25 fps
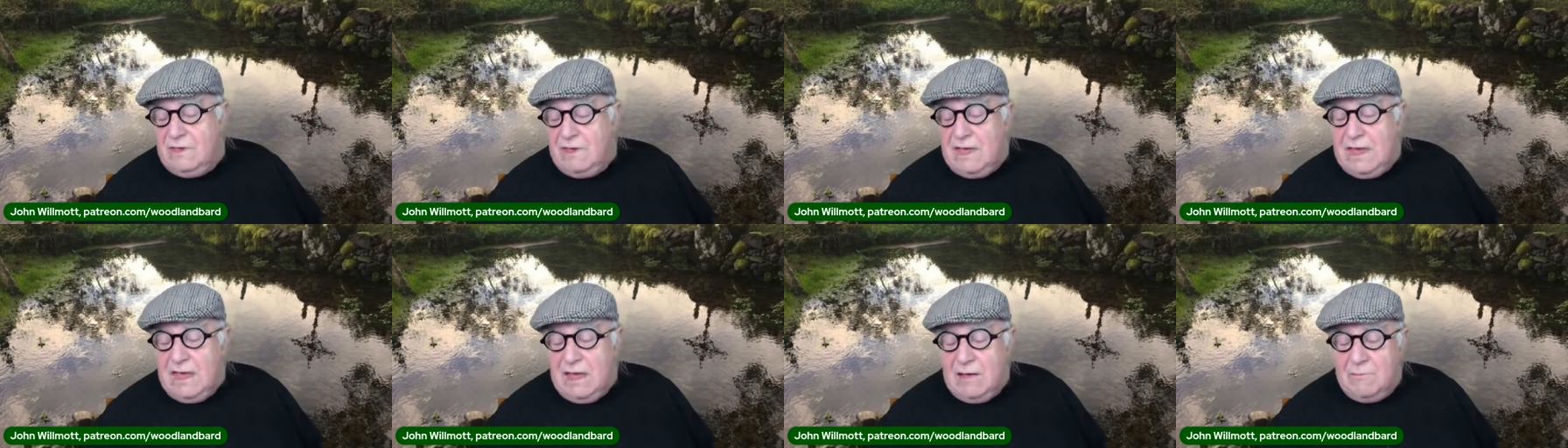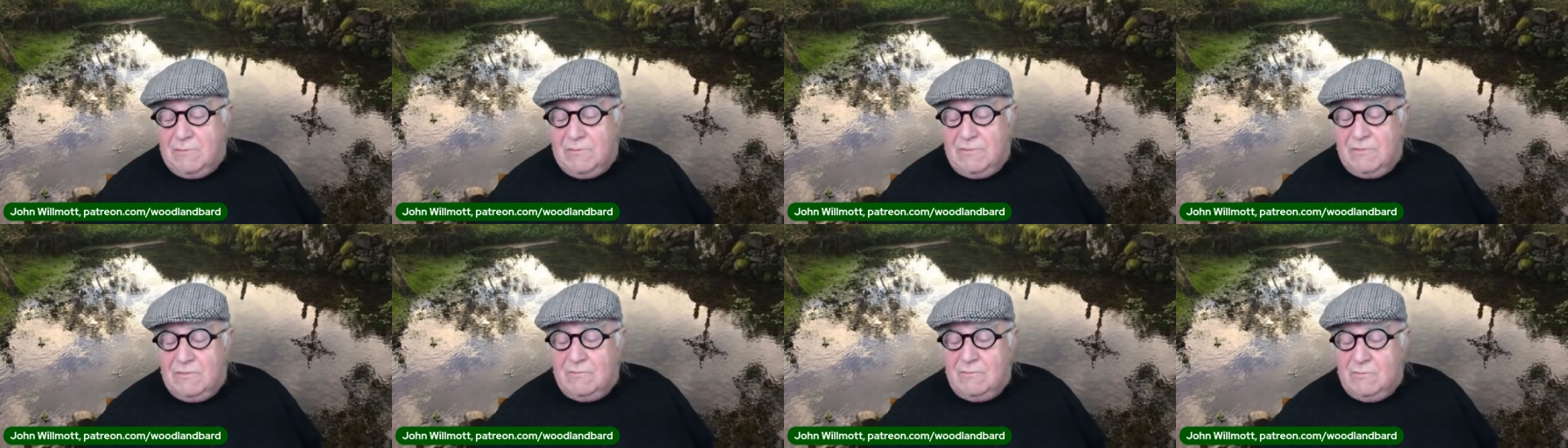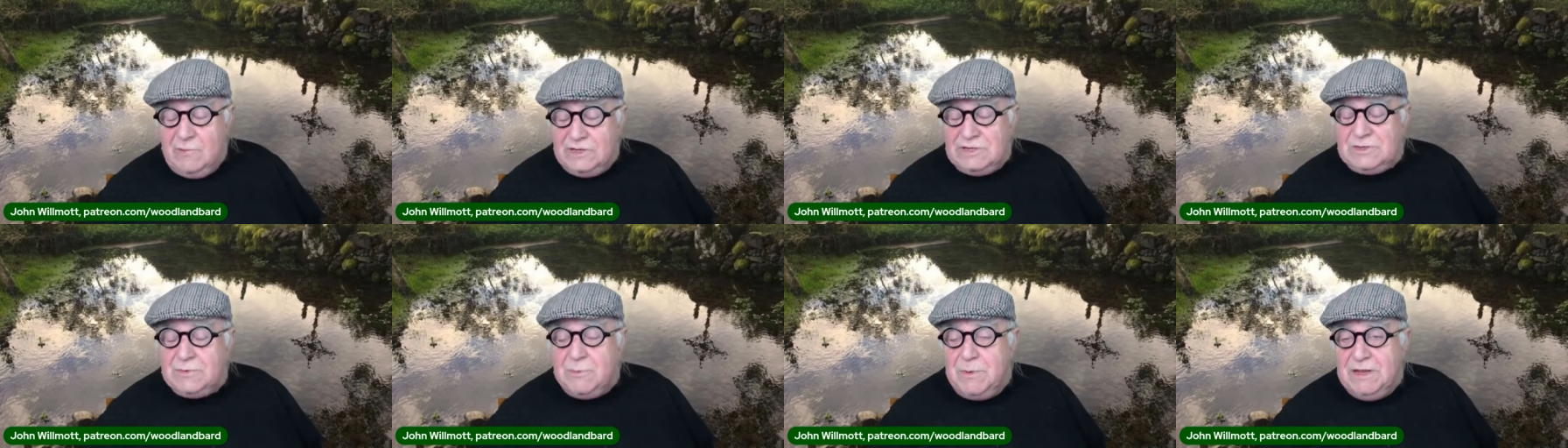how
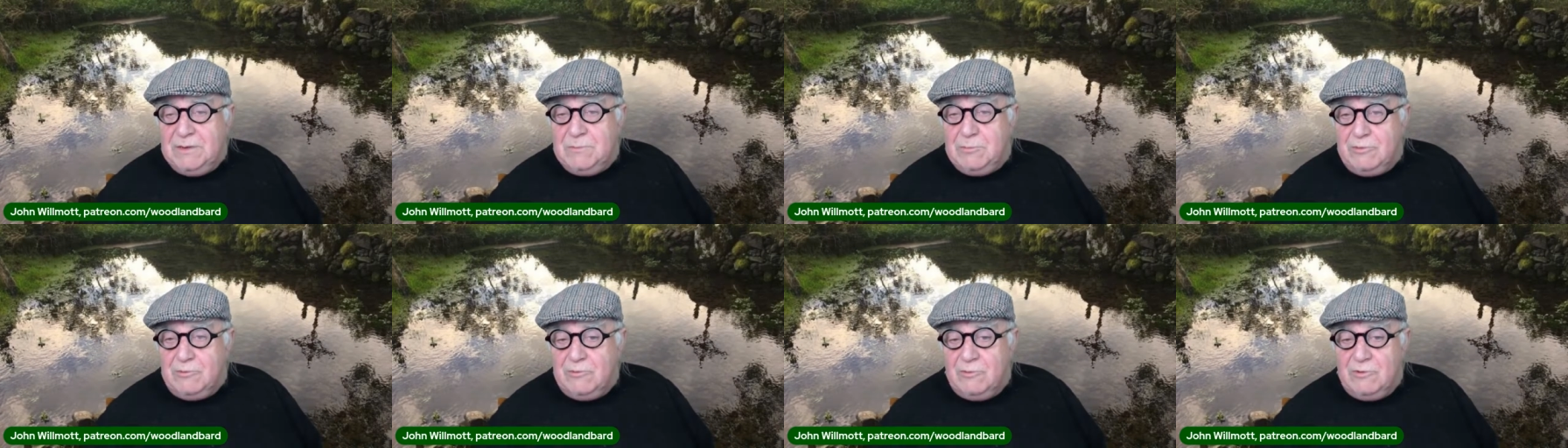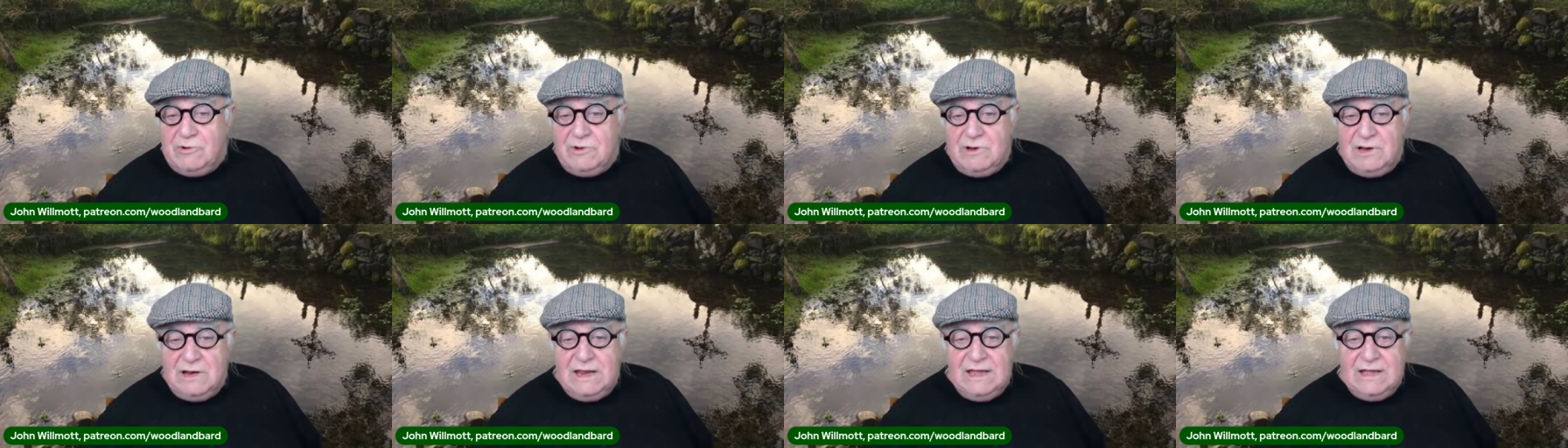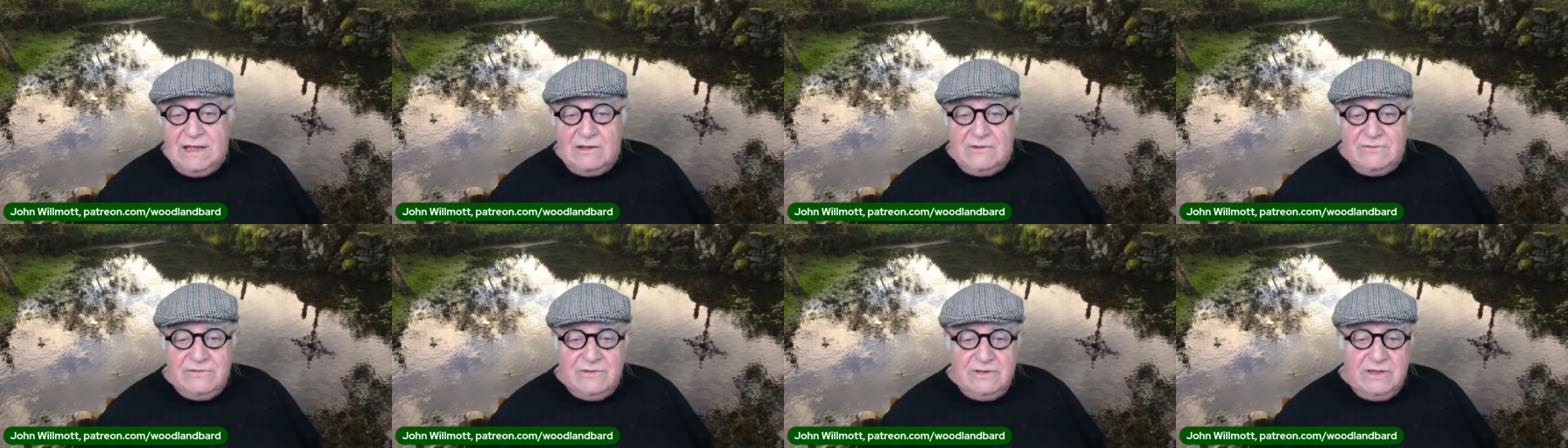which people were
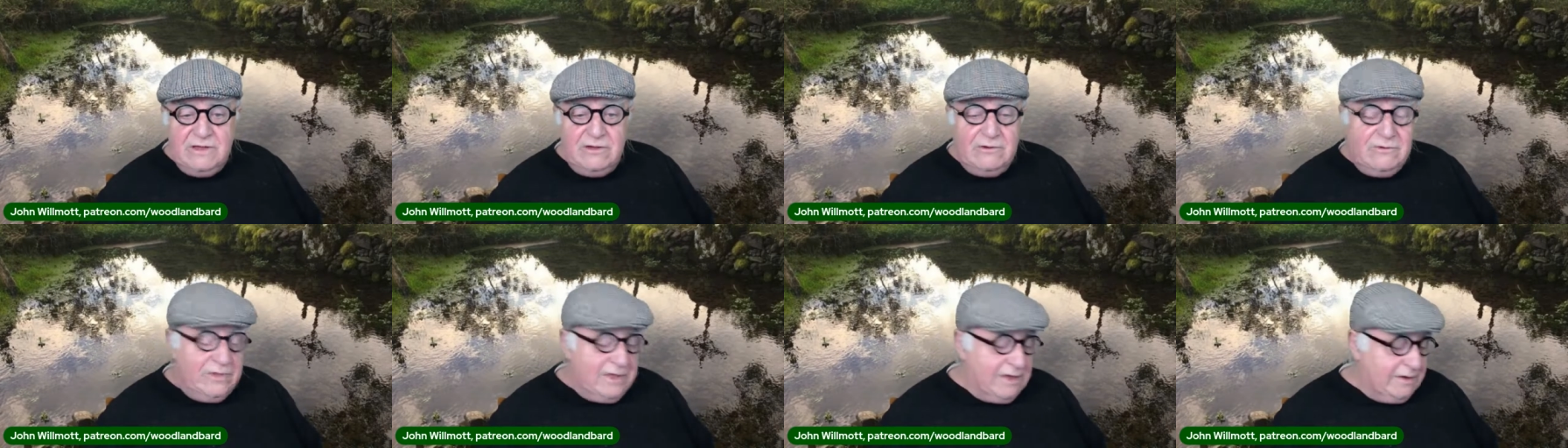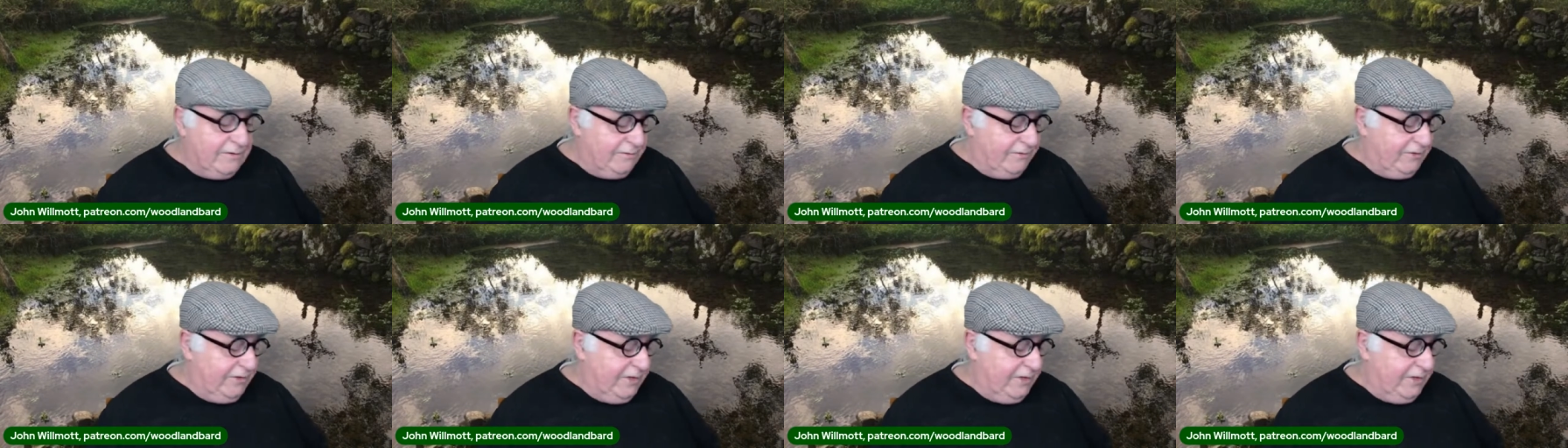allowed to go there.